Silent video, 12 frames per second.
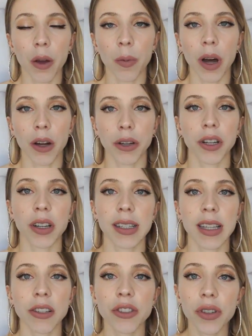Well, your
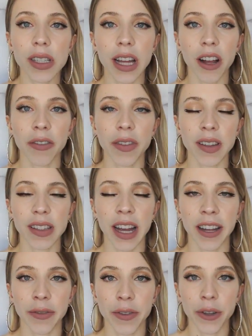essential self
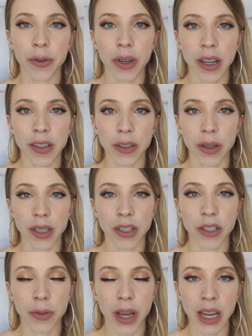inside of you is going to
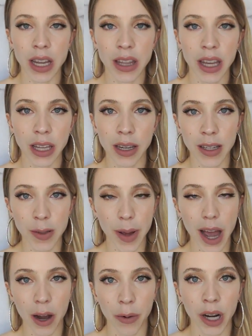do anything in its
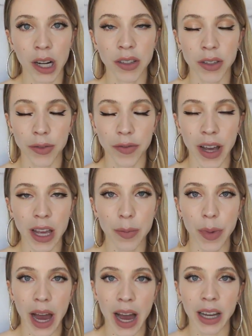power to
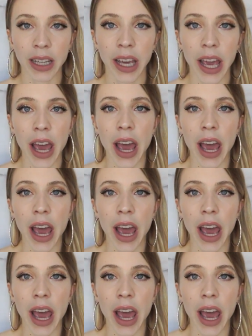fight back